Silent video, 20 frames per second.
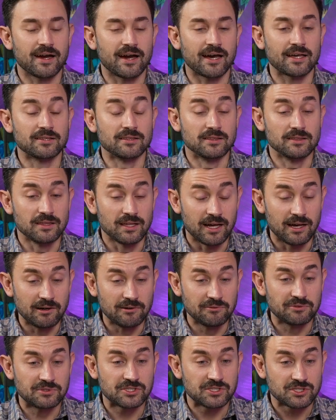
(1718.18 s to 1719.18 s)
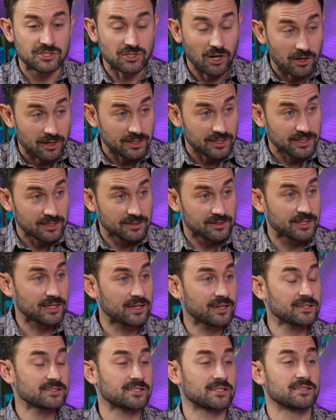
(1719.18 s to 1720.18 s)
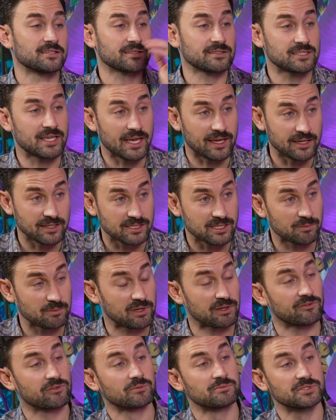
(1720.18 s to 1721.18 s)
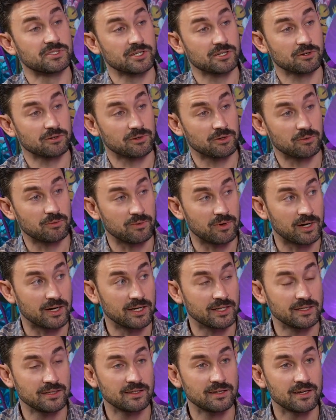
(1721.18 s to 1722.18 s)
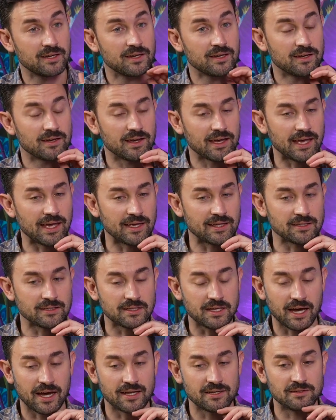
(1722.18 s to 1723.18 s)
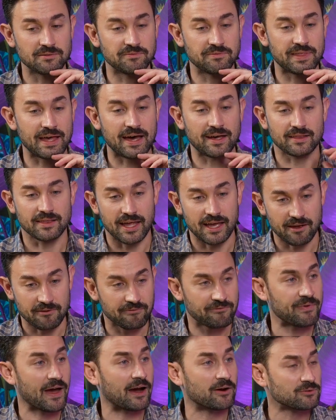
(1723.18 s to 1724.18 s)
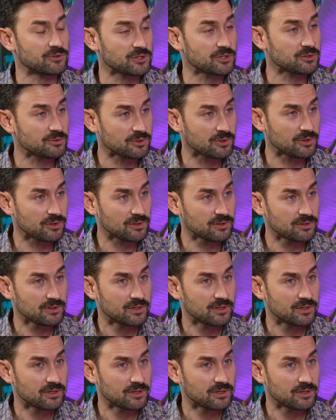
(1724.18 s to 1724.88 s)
I love starting things and taking something from 0 to 1 and kind of that like founder role.